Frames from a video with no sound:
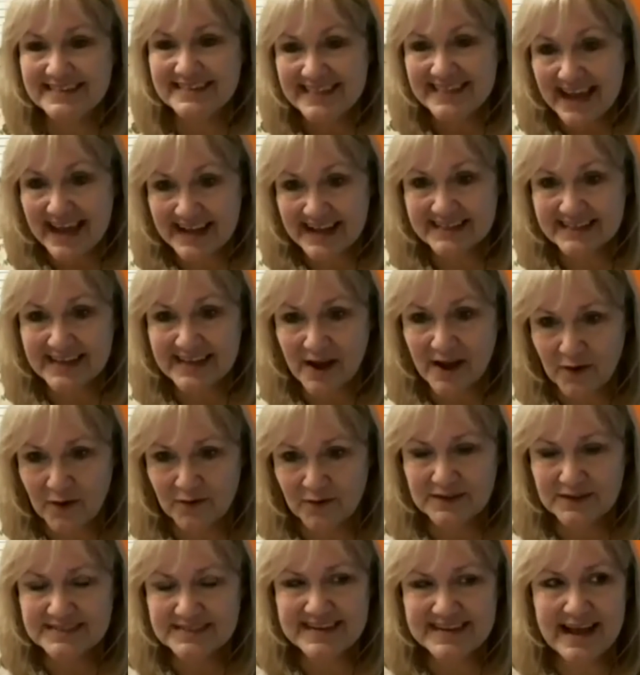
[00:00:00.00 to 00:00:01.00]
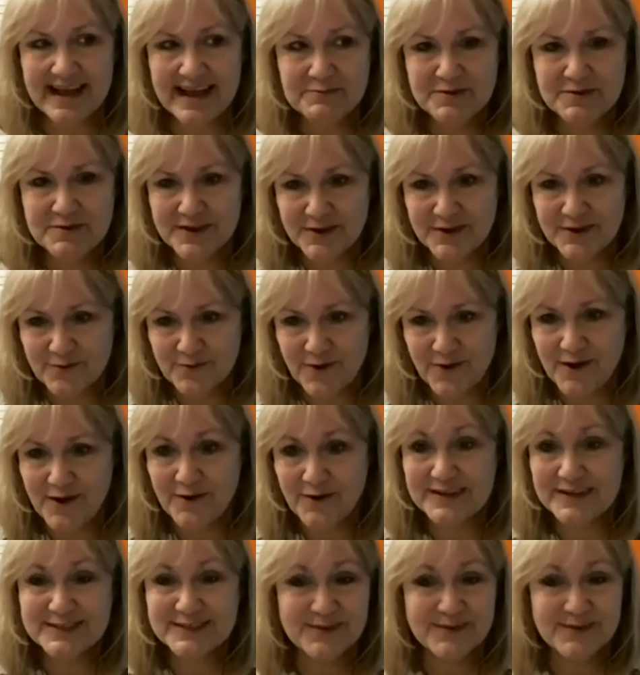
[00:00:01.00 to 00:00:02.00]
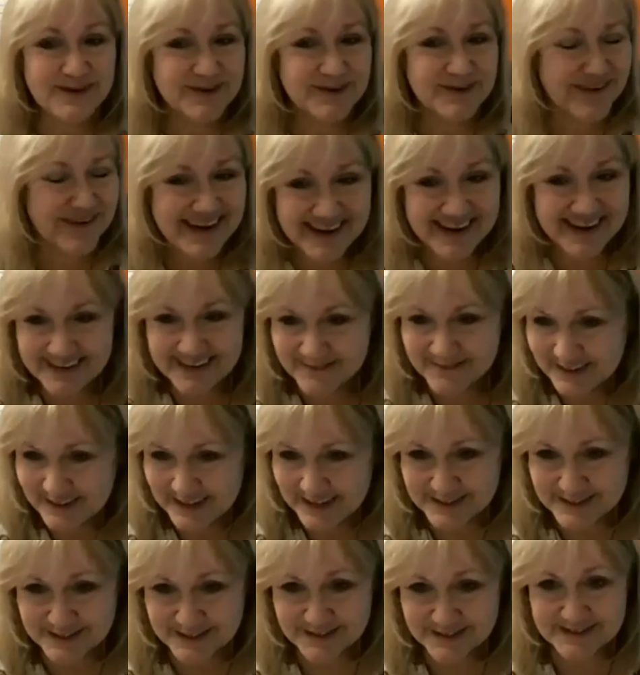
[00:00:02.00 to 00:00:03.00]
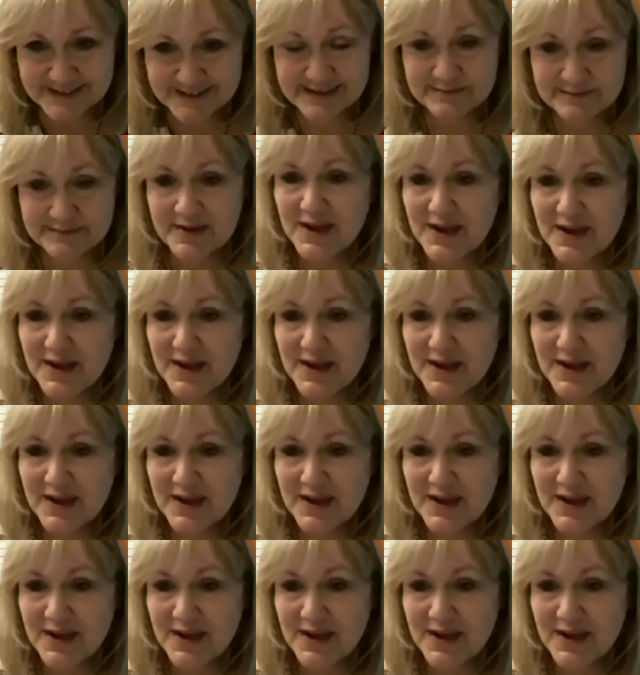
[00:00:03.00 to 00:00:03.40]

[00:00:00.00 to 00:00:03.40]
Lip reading: That the only time you can grow is when you're in relationship,